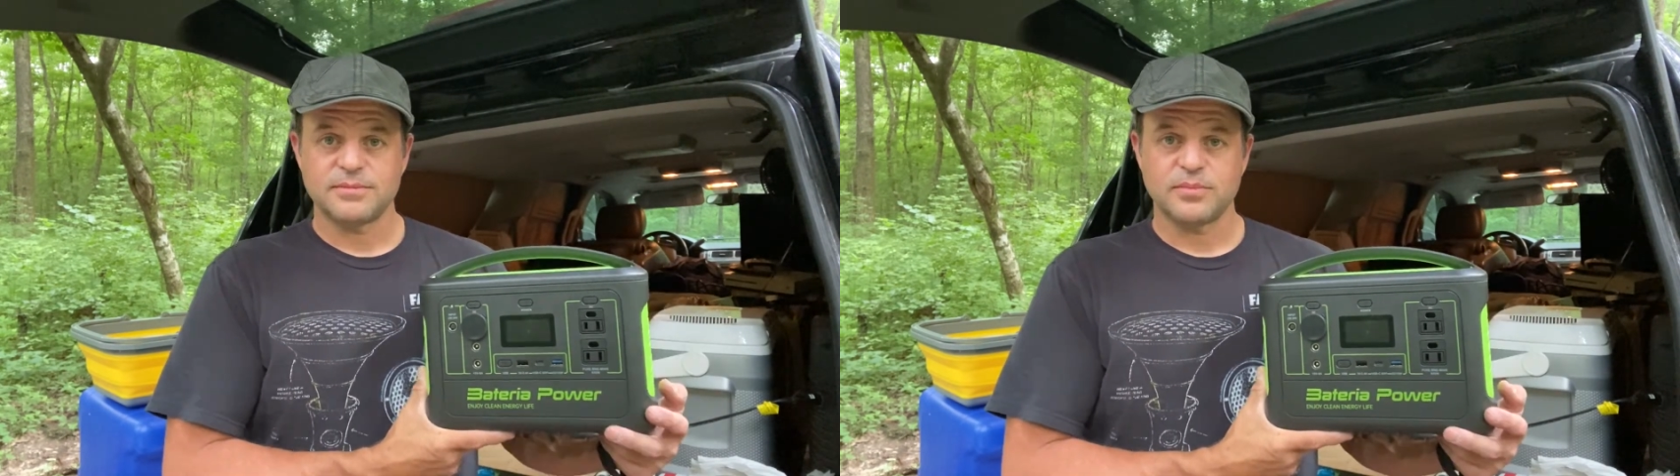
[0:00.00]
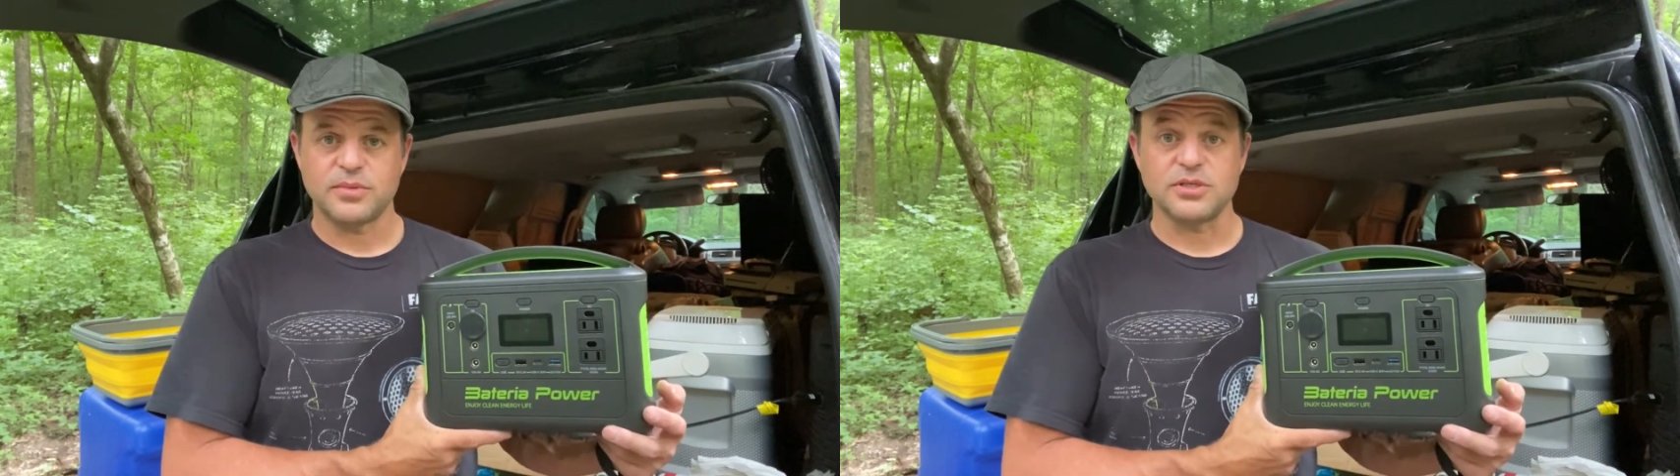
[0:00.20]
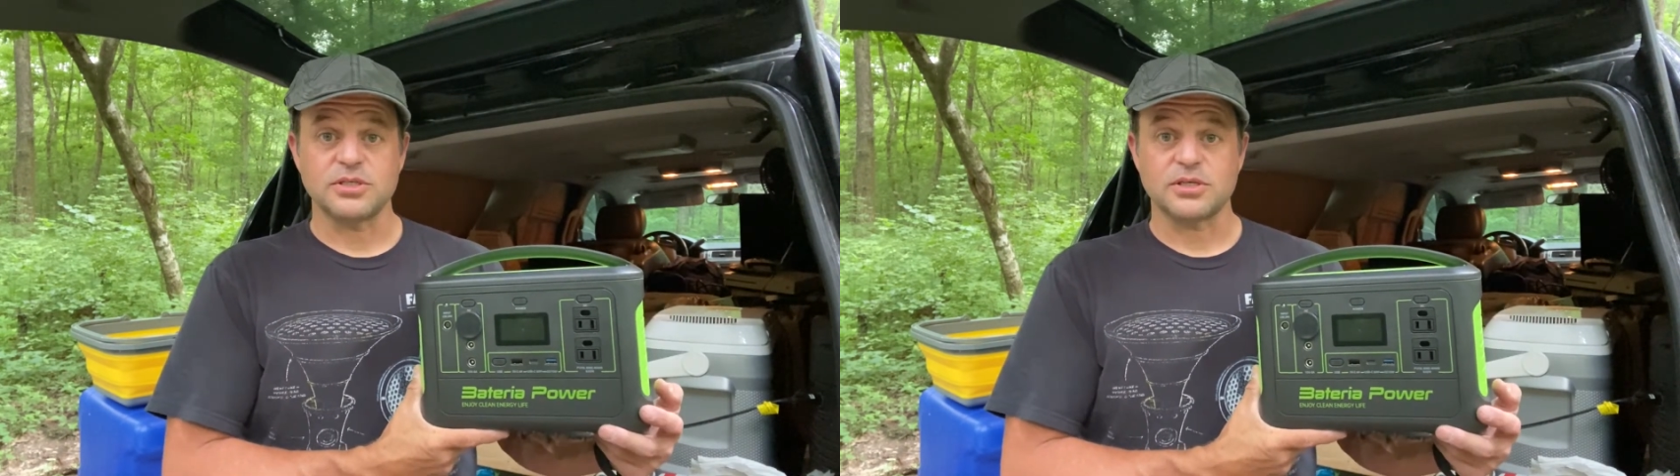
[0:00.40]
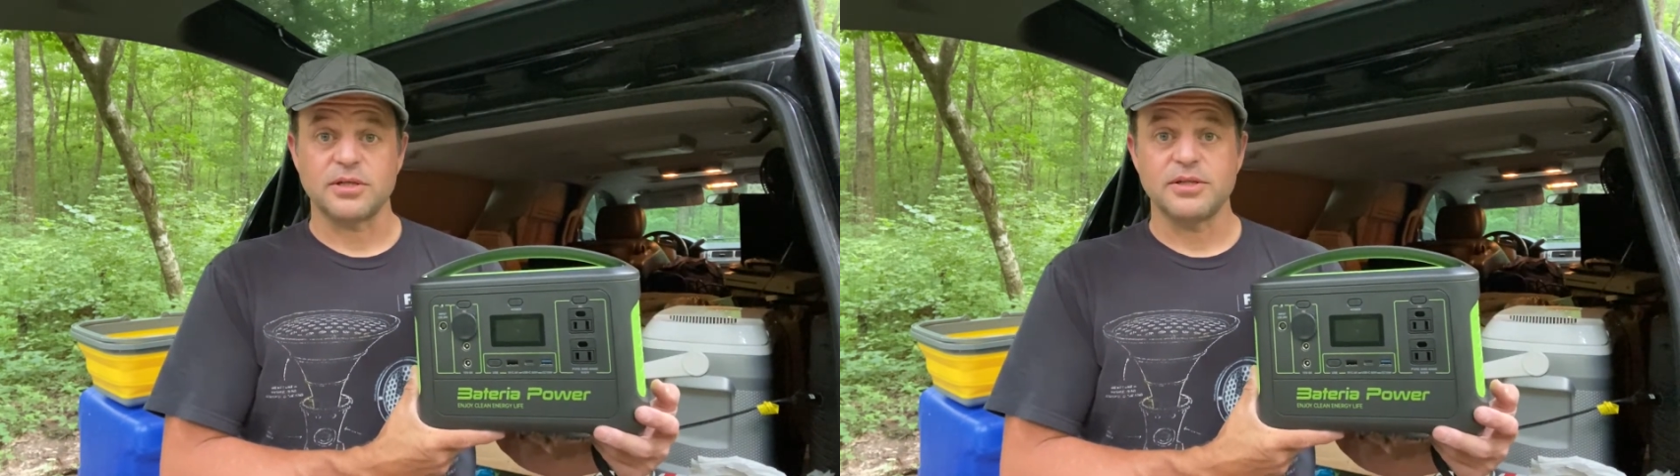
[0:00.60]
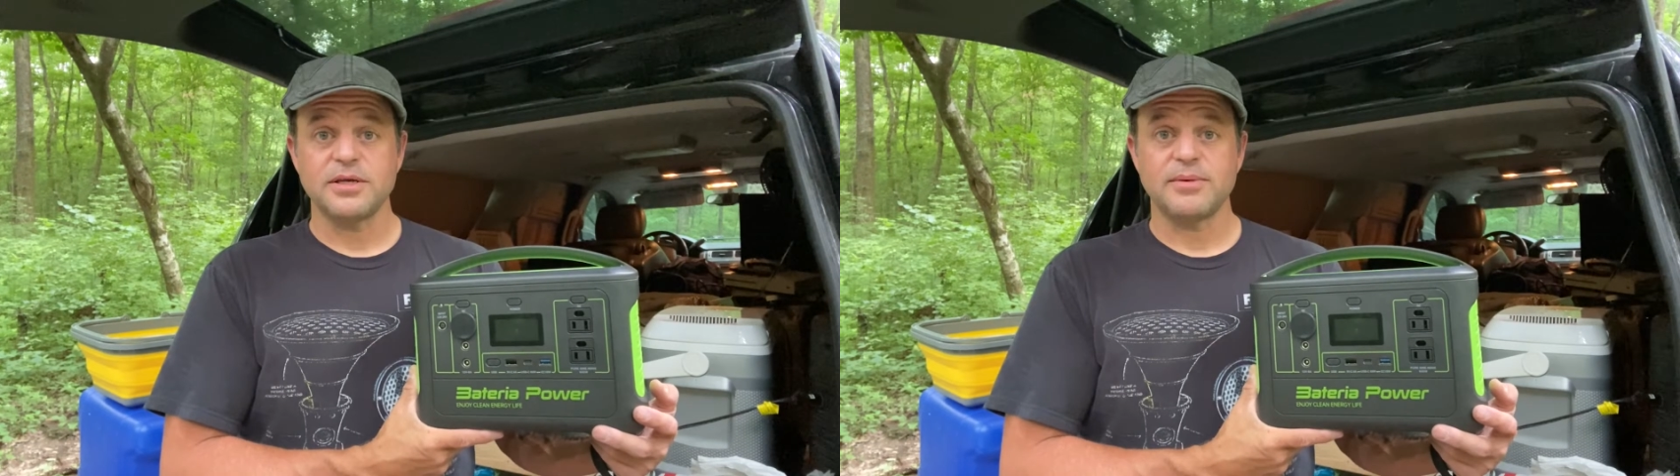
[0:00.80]
This is a
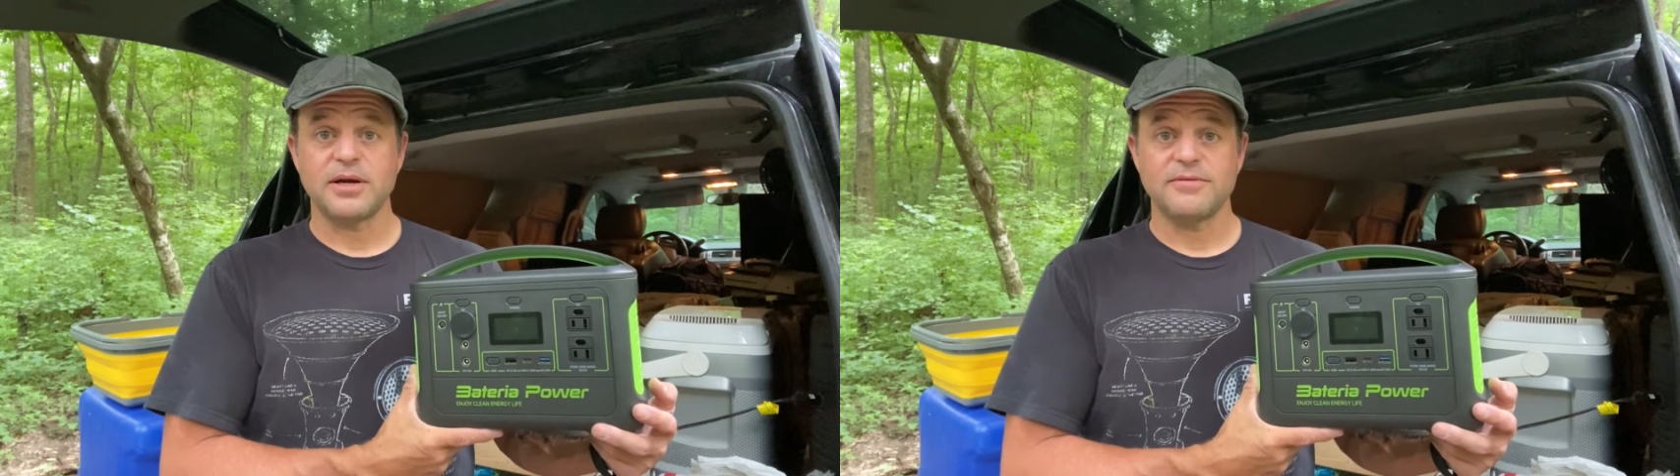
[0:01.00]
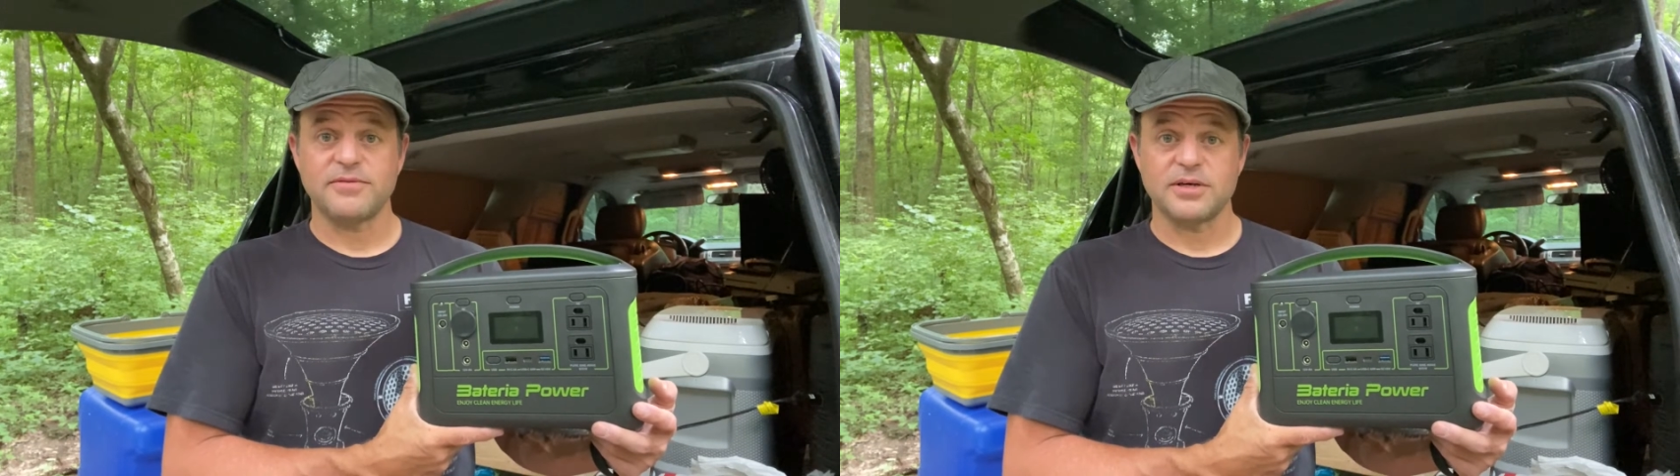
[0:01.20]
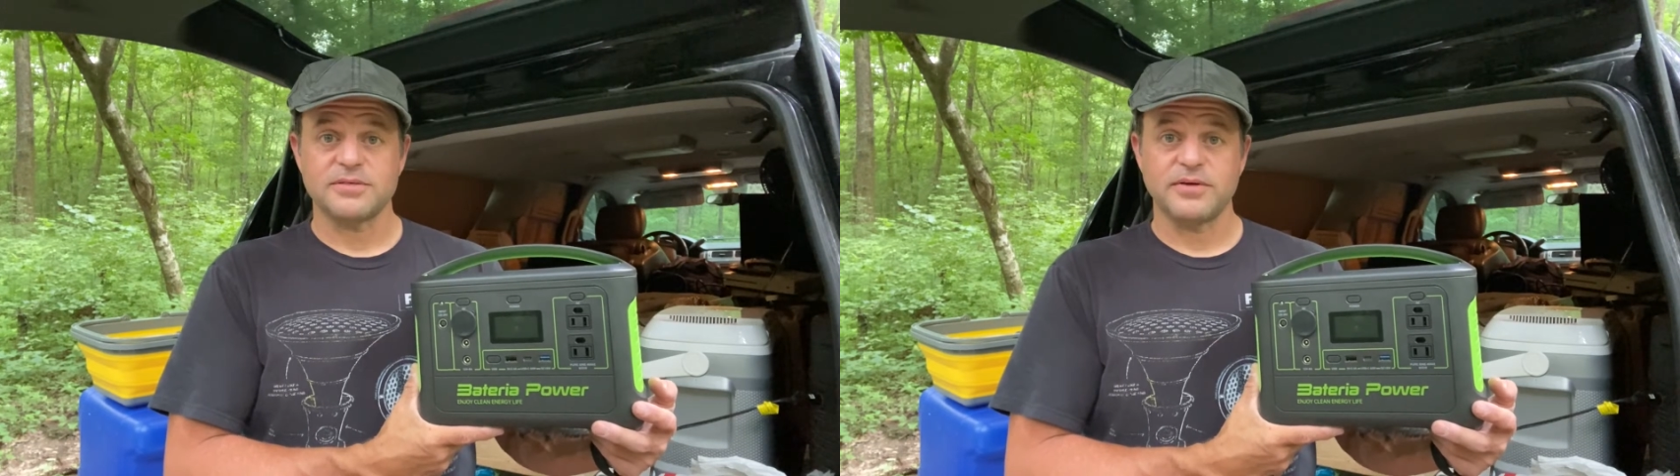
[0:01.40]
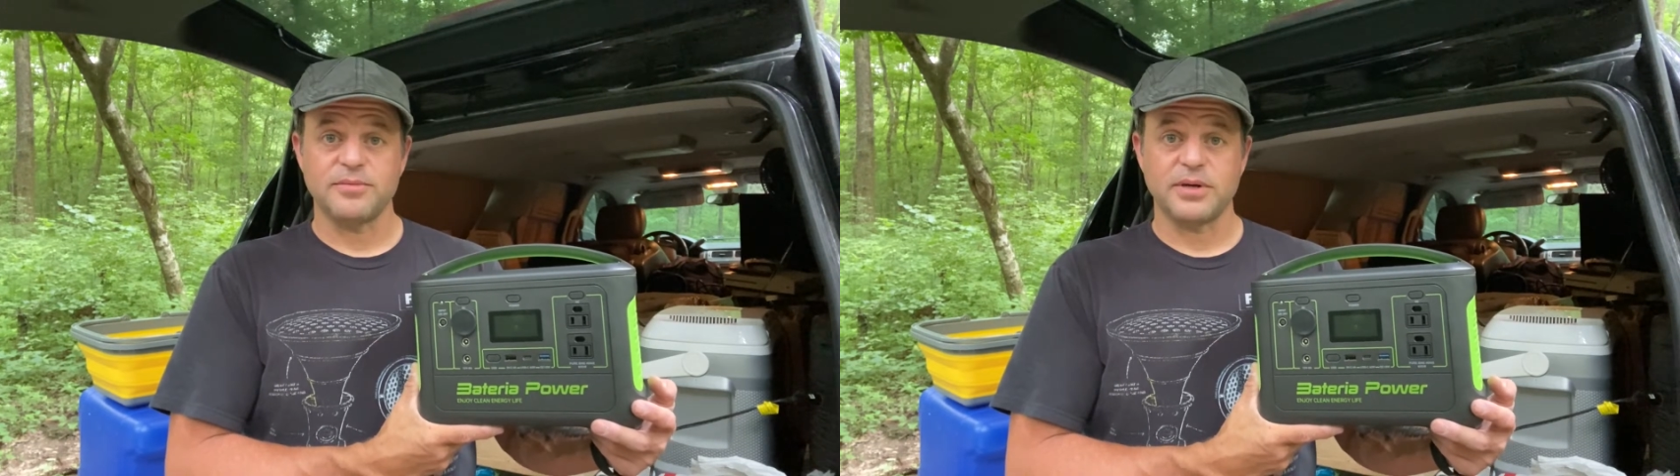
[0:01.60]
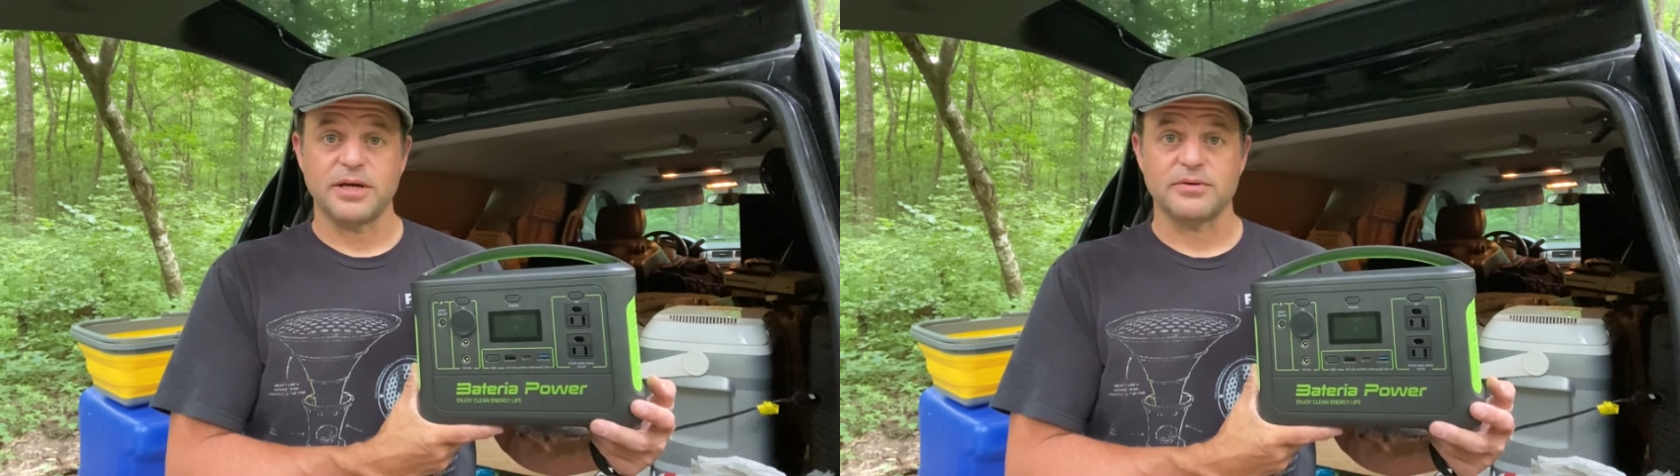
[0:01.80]
lithium iron phosphate
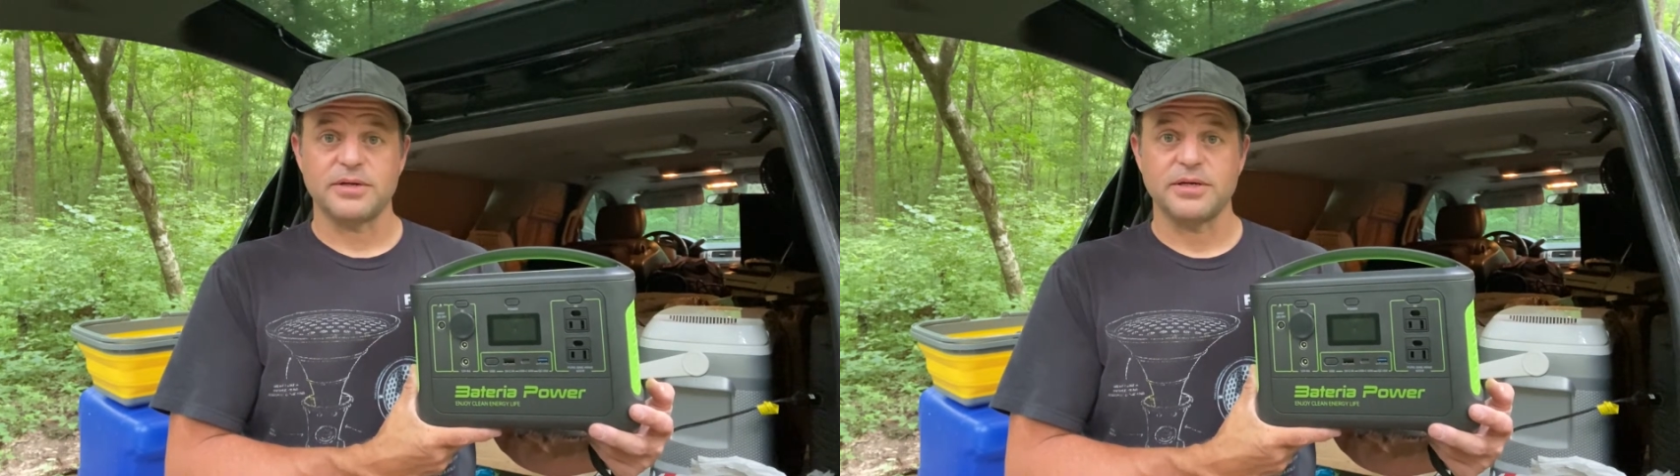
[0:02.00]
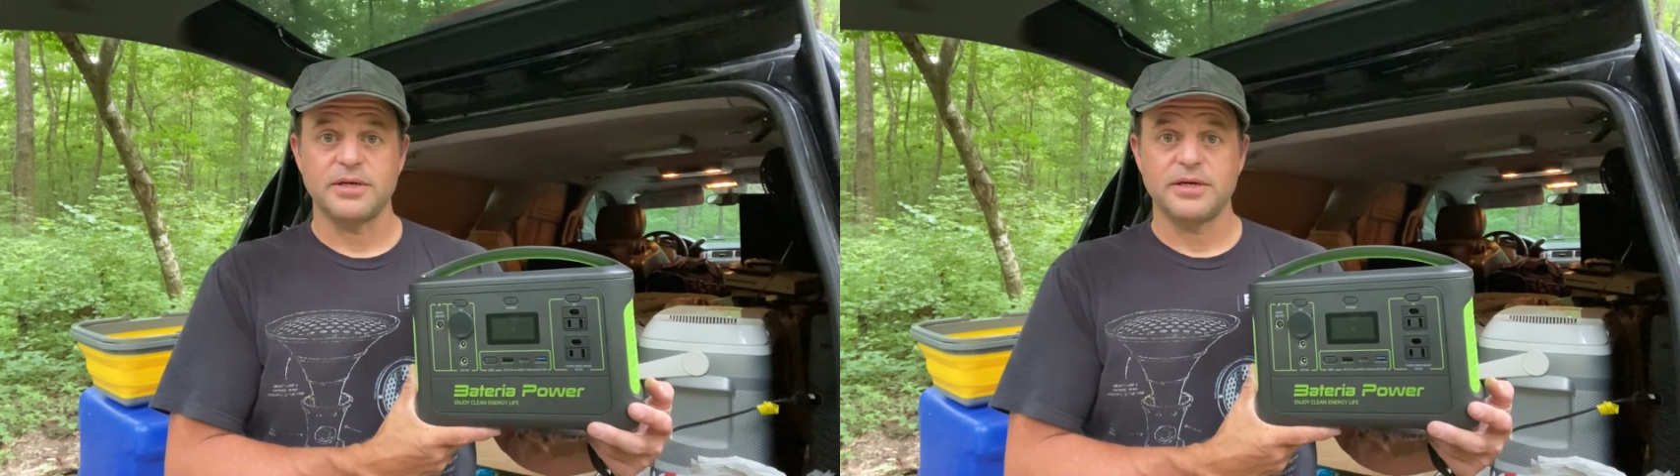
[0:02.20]
battery,